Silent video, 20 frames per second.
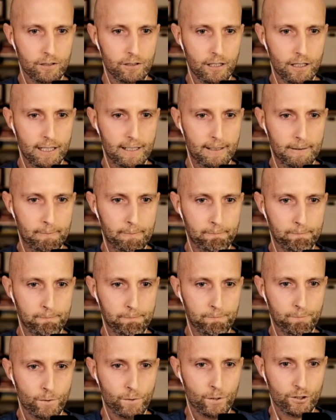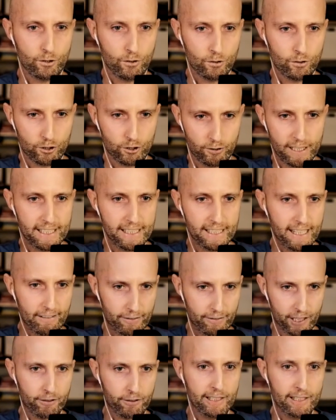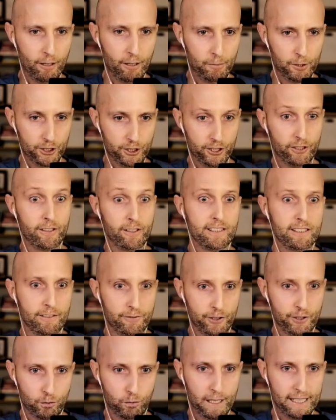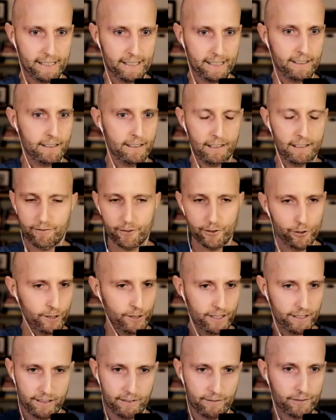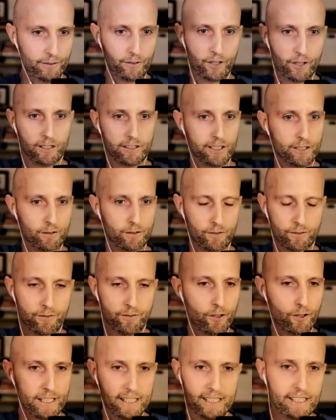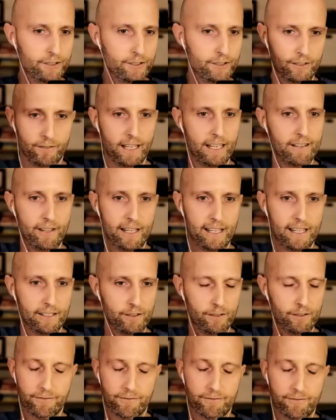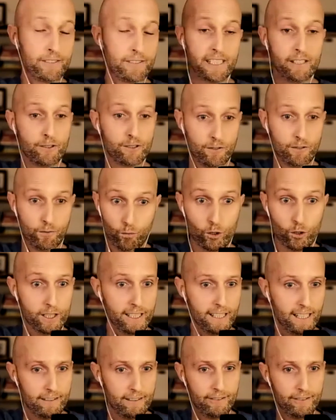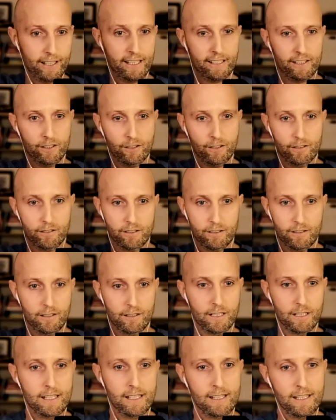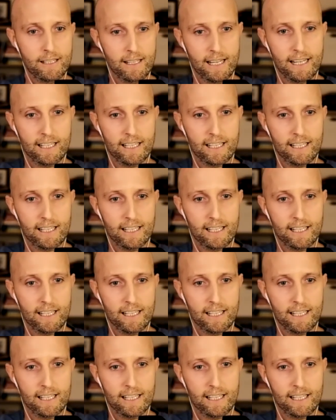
Um, so treat every career opportunity as if you're 20 and view it as if you've got, you know, 40 years of life ahead of you, 50 years of working life ahead of you. Gotcha.